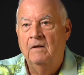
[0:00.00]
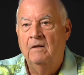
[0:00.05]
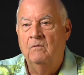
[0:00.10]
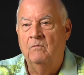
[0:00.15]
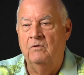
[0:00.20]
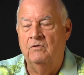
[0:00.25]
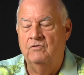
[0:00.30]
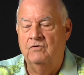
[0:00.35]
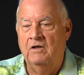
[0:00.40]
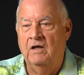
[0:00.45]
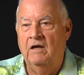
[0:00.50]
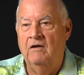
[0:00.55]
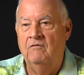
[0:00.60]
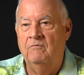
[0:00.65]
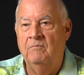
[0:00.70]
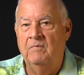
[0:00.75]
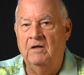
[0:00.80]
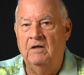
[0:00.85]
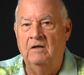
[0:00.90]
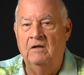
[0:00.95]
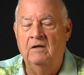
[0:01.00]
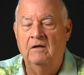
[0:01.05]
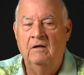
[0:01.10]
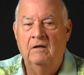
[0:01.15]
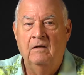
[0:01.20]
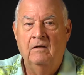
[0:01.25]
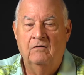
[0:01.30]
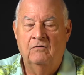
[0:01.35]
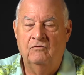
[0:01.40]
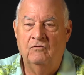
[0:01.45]
which gave me
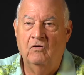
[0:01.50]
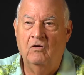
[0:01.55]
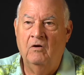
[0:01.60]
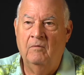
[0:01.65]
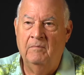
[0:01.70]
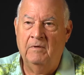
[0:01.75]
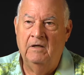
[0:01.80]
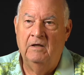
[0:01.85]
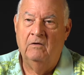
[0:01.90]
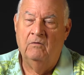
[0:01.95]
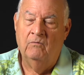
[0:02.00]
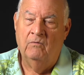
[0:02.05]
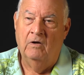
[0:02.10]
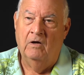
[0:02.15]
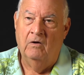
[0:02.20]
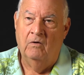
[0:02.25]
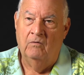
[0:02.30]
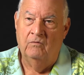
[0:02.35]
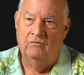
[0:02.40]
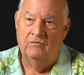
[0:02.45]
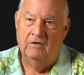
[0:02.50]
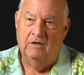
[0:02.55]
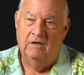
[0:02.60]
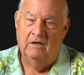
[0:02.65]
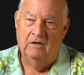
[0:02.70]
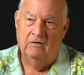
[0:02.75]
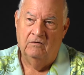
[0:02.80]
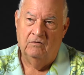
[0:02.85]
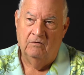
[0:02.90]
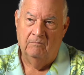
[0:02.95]
some inroads
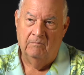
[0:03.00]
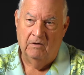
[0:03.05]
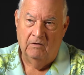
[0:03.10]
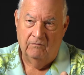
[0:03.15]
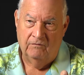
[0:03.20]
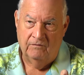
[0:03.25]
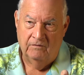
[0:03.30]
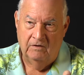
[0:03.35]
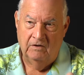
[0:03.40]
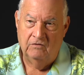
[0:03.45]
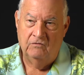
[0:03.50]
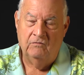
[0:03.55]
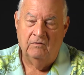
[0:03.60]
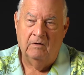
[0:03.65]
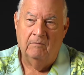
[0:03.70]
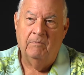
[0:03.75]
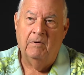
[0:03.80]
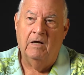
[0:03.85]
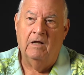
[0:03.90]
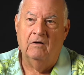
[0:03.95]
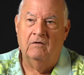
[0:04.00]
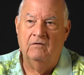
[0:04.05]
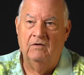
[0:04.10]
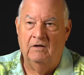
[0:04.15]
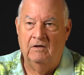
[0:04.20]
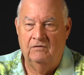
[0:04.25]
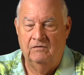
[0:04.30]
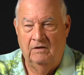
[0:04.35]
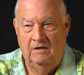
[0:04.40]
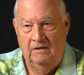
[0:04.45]
into both district
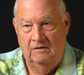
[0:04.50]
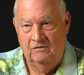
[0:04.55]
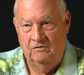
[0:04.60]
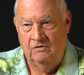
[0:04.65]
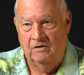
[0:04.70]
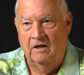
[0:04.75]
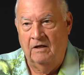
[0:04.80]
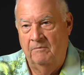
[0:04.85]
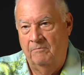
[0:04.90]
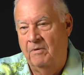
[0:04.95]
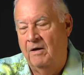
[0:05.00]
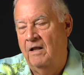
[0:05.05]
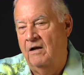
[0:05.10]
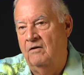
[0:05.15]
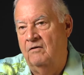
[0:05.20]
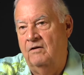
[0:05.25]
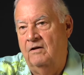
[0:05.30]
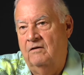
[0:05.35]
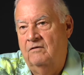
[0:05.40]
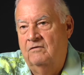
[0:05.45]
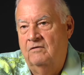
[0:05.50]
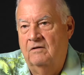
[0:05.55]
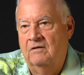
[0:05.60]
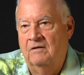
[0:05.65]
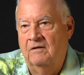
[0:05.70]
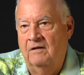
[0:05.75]
politics and state politics.